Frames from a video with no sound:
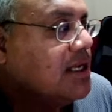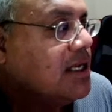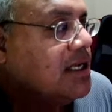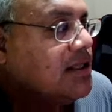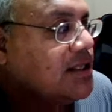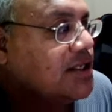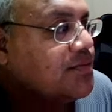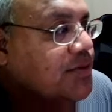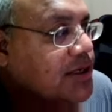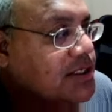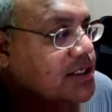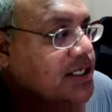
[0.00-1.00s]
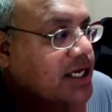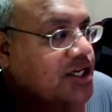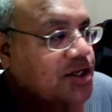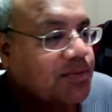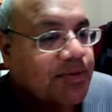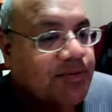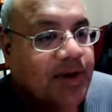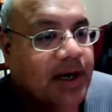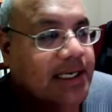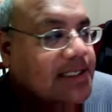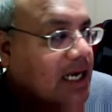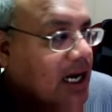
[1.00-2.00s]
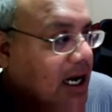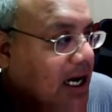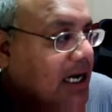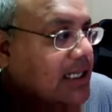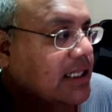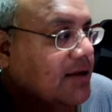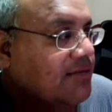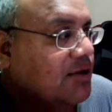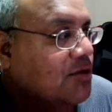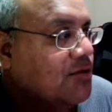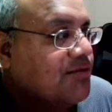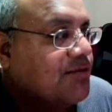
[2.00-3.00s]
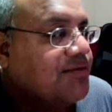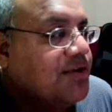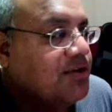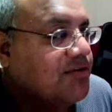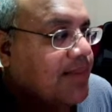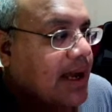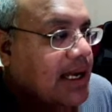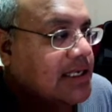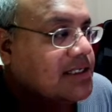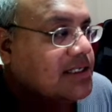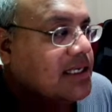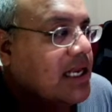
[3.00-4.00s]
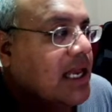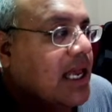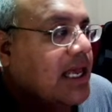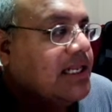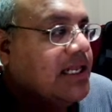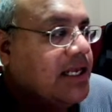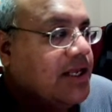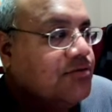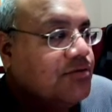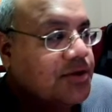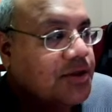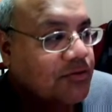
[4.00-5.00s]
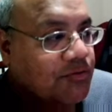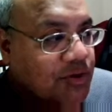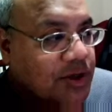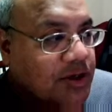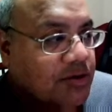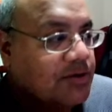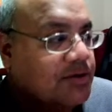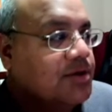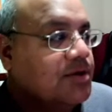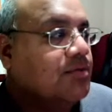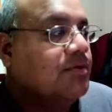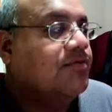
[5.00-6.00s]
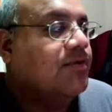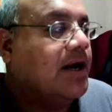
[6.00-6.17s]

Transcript: This presentation provides a high-level overview of MAS, and interested readers will find